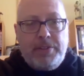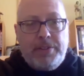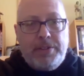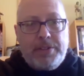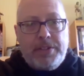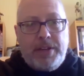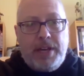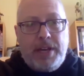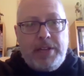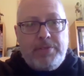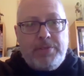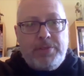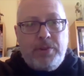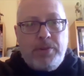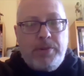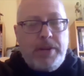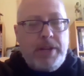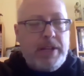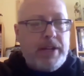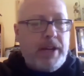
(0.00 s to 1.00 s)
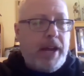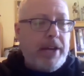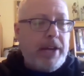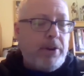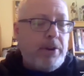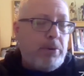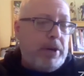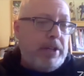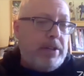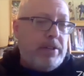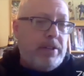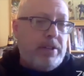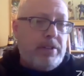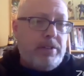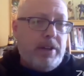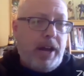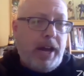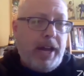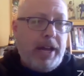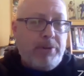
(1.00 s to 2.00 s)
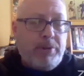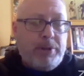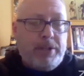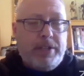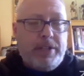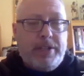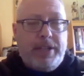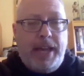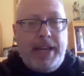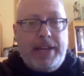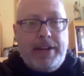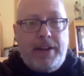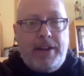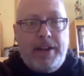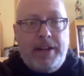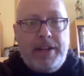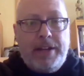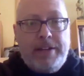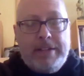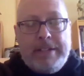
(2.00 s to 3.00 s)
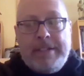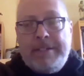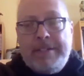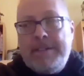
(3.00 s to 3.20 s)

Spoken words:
this kind of story. And I agreed to take it on.